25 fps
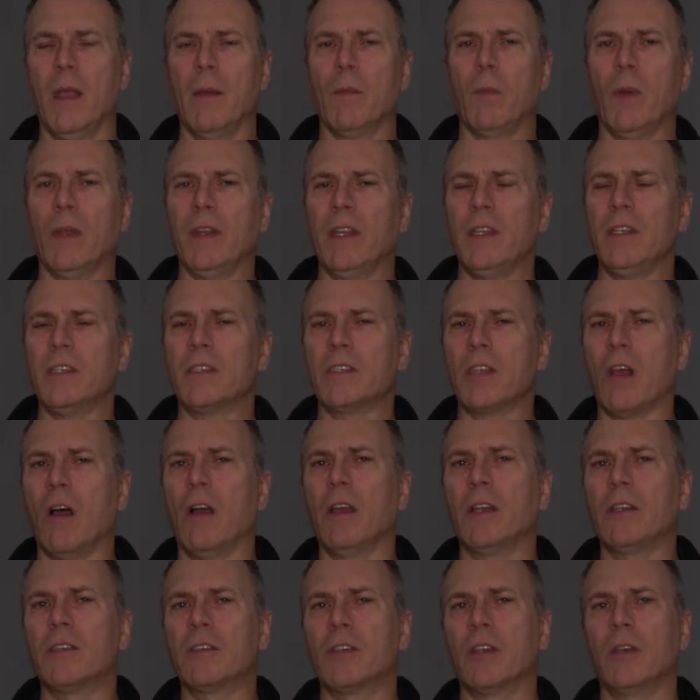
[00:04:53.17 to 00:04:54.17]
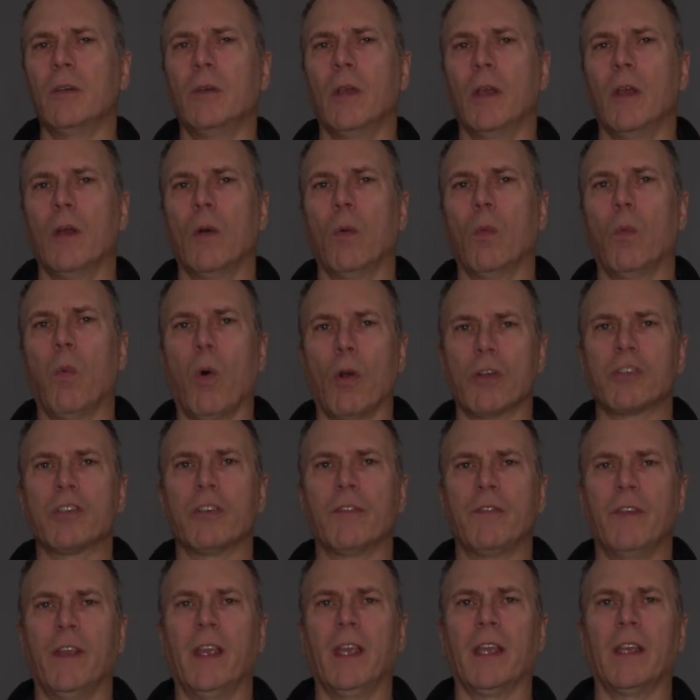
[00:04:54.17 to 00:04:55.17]
When they decide to wash a
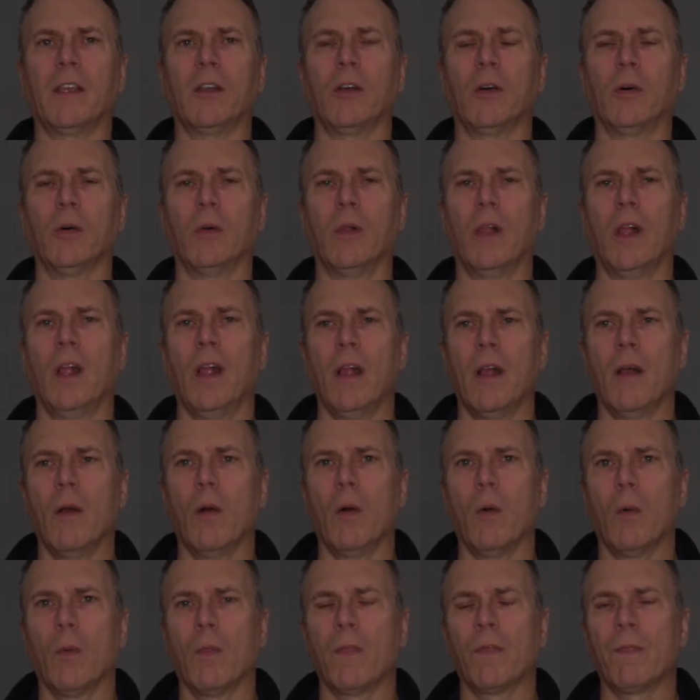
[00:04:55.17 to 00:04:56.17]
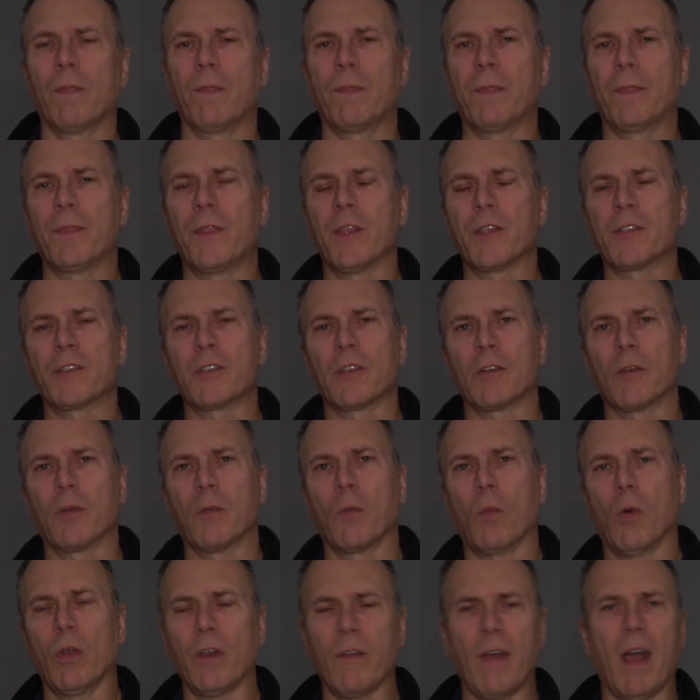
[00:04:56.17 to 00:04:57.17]
vehicle, There's
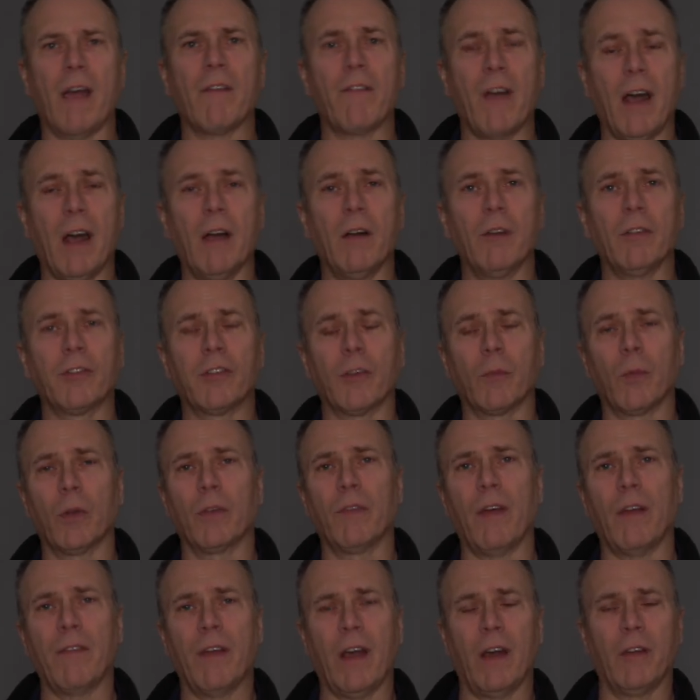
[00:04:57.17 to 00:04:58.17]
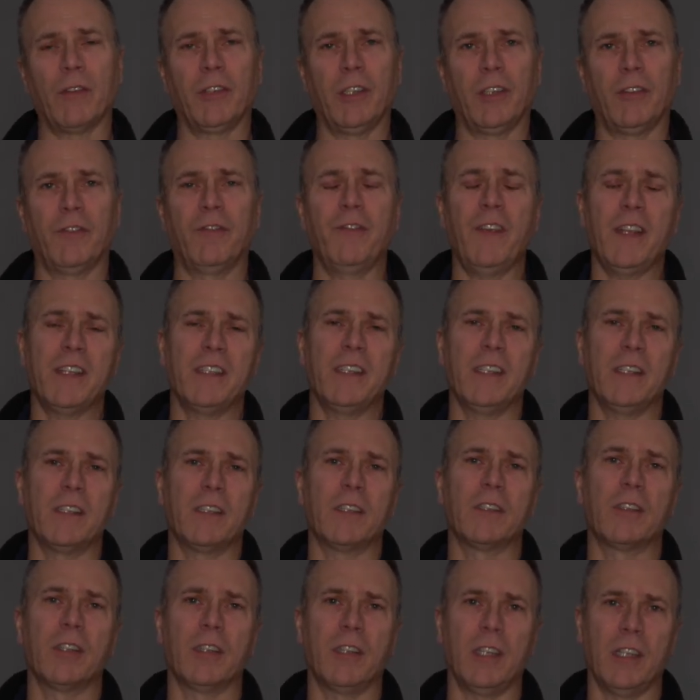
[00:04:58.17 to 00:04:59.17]
one of our valves is fitted
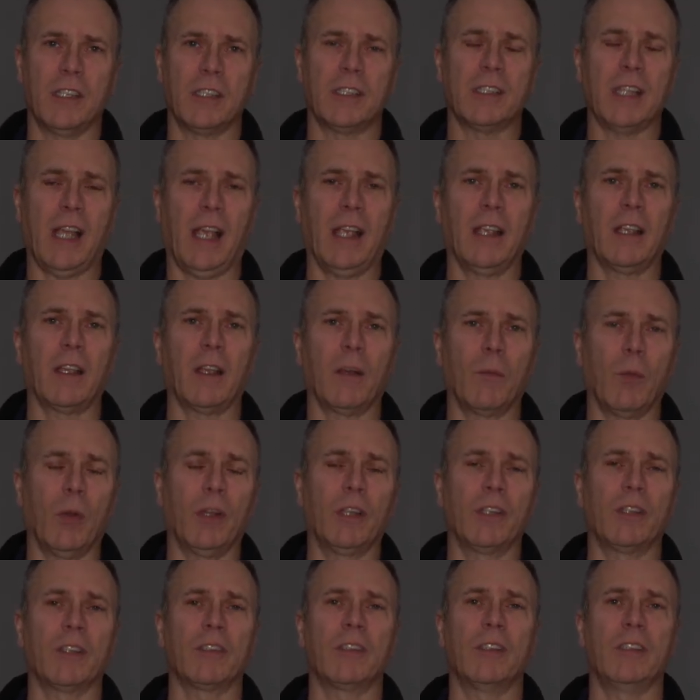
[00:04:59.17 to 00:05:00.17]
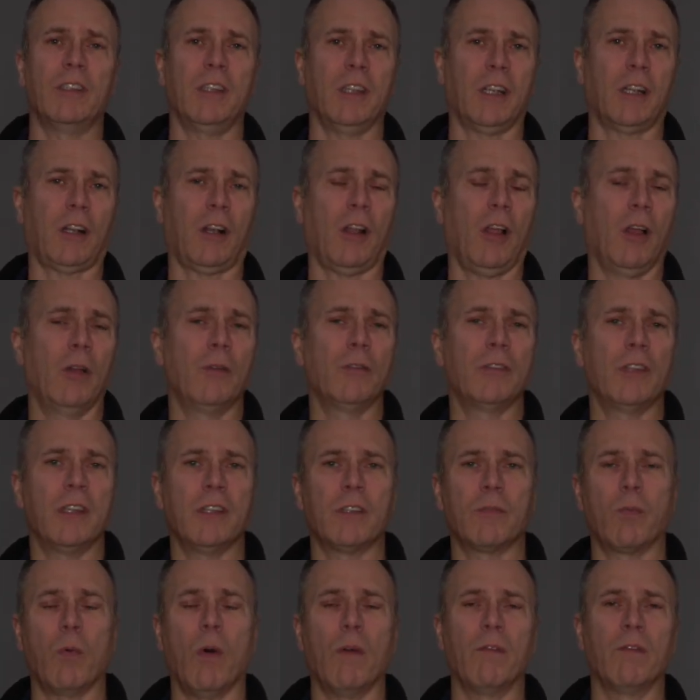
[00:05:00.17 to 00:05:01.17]
to this tank, and what it does is it
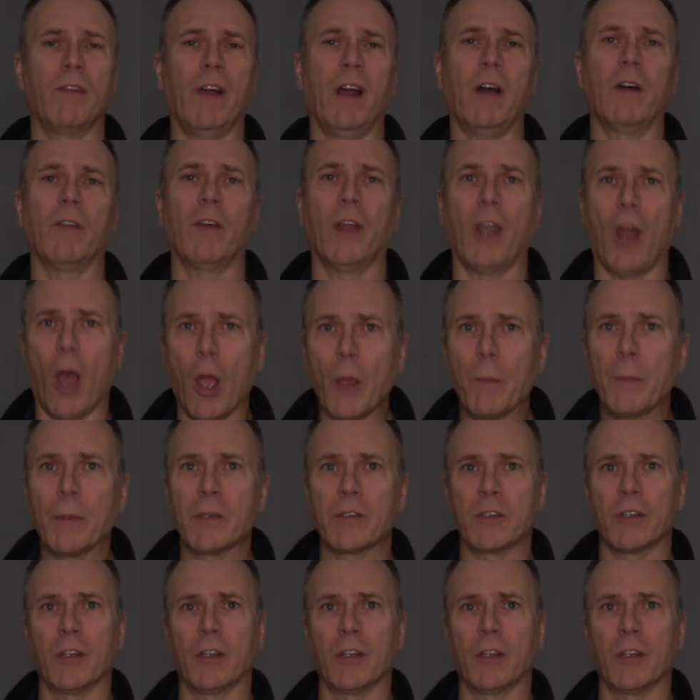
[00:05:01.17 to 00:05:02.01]
closes one valve and opens